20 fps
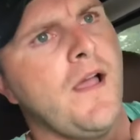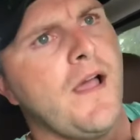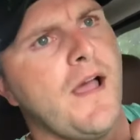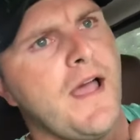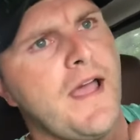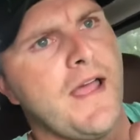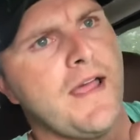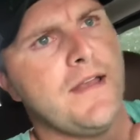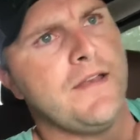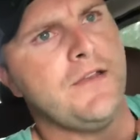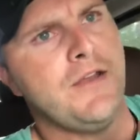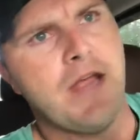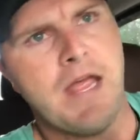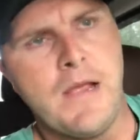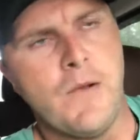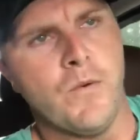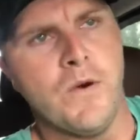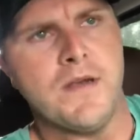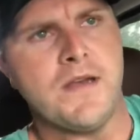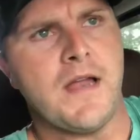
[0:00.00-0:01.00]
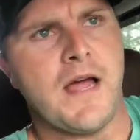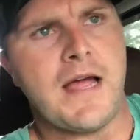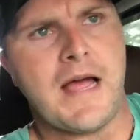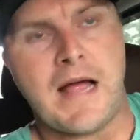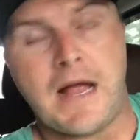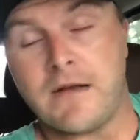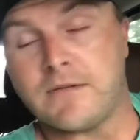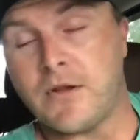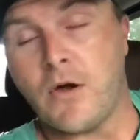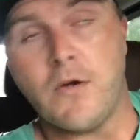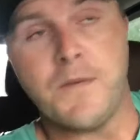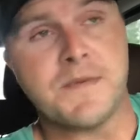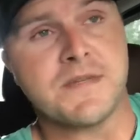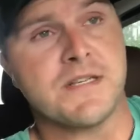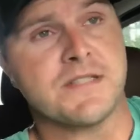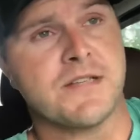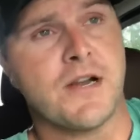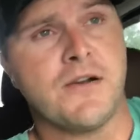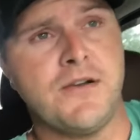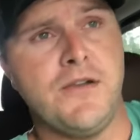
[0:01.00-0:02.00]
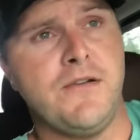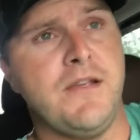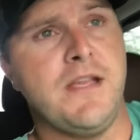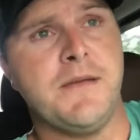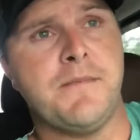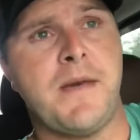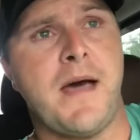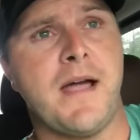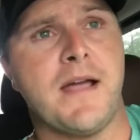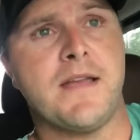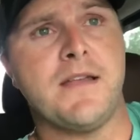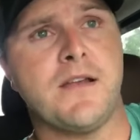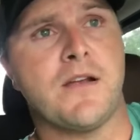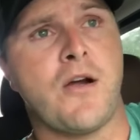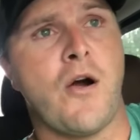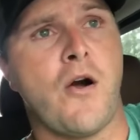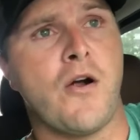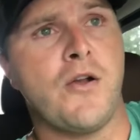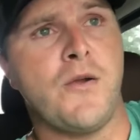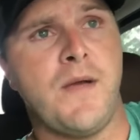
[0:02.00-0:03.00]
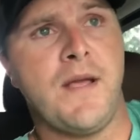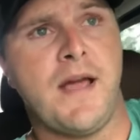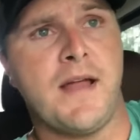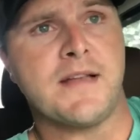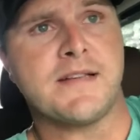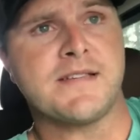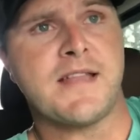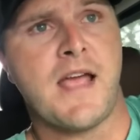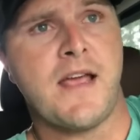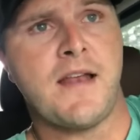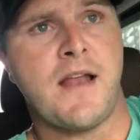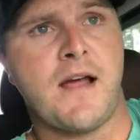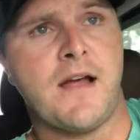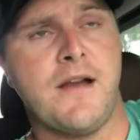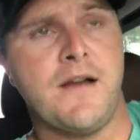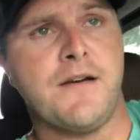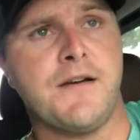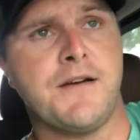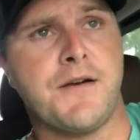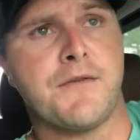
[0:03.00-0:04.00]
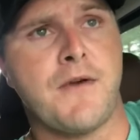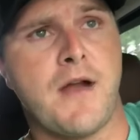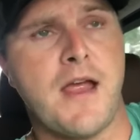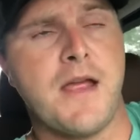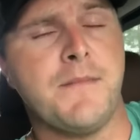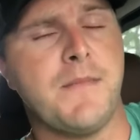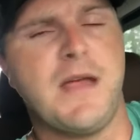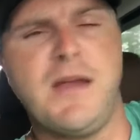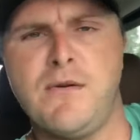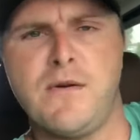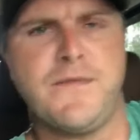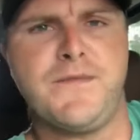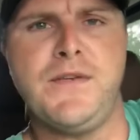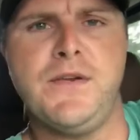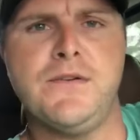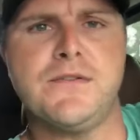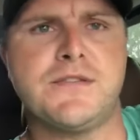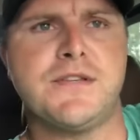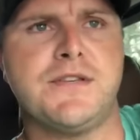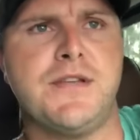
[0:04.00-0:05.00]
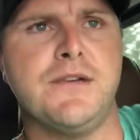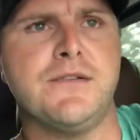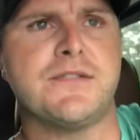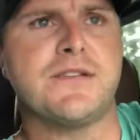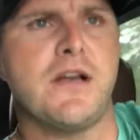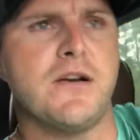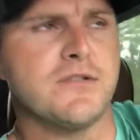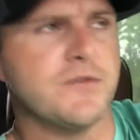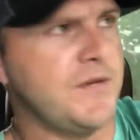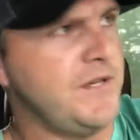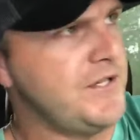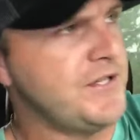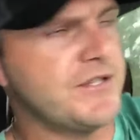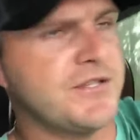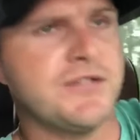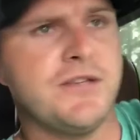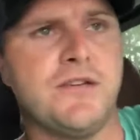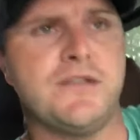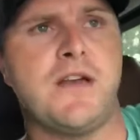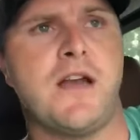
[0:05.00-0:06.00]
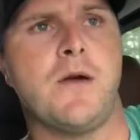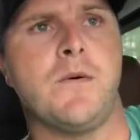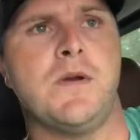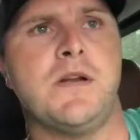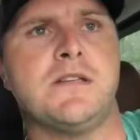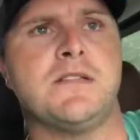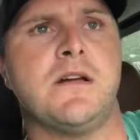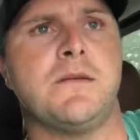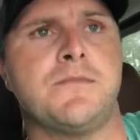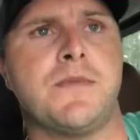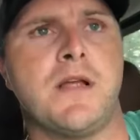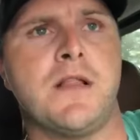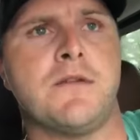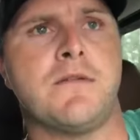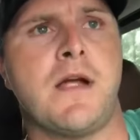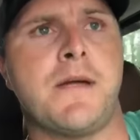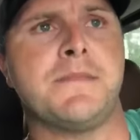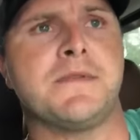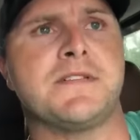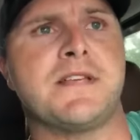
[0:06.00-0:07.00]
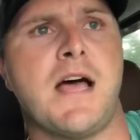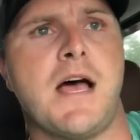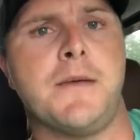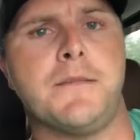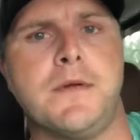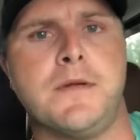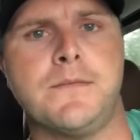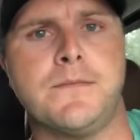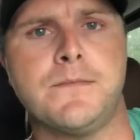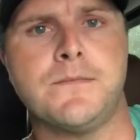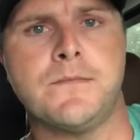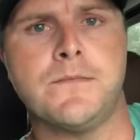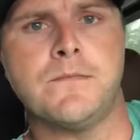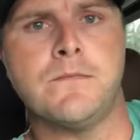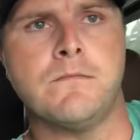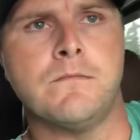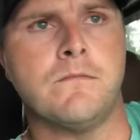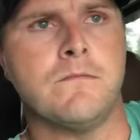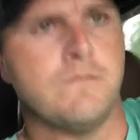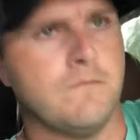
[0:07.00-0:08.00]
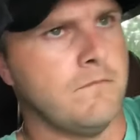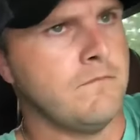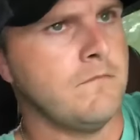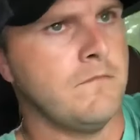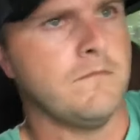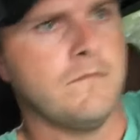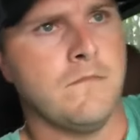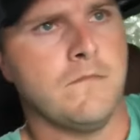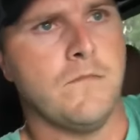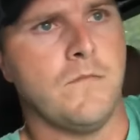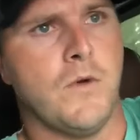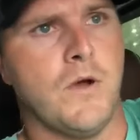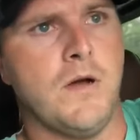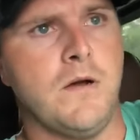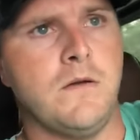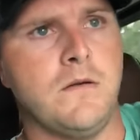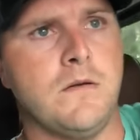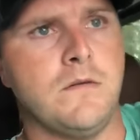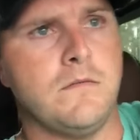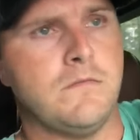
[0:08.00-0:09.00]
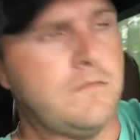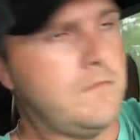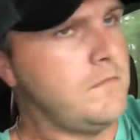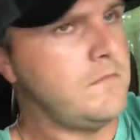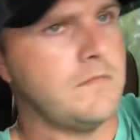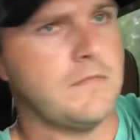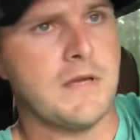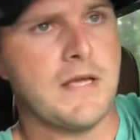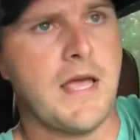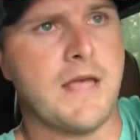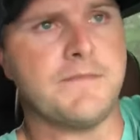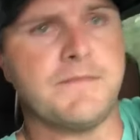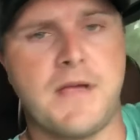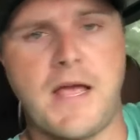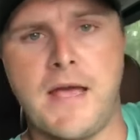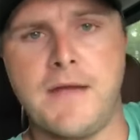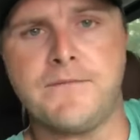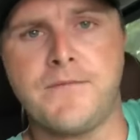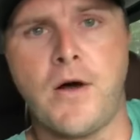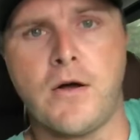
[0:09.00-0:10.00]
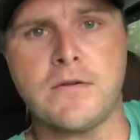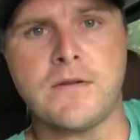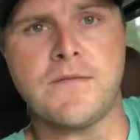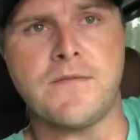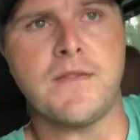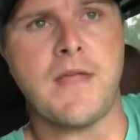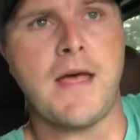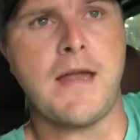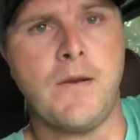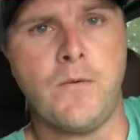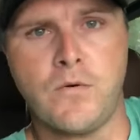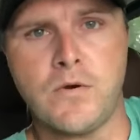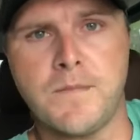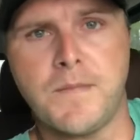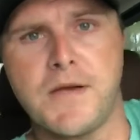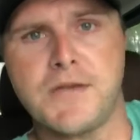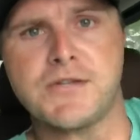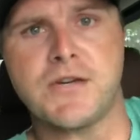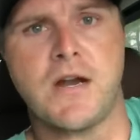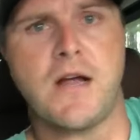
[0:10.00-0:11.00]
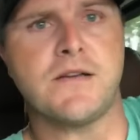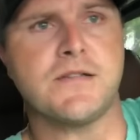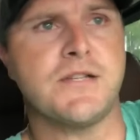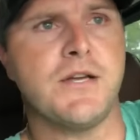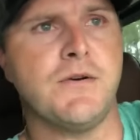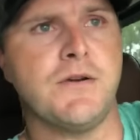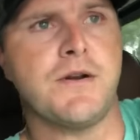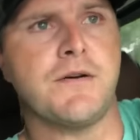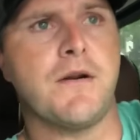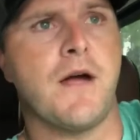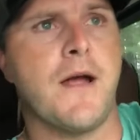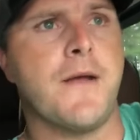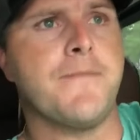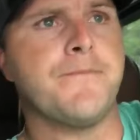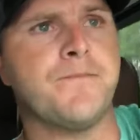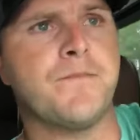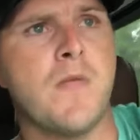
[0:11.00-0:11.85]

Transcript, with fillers: And he wouldn't, I, I told him, I said, sir, you can get back in the car. You ain't got to stand out here in the rain. But he refused to do so, so he just stood there with his umbrella right beside me. Well, I can't, can't fault him for that. He wanted to make sure I was doing it right.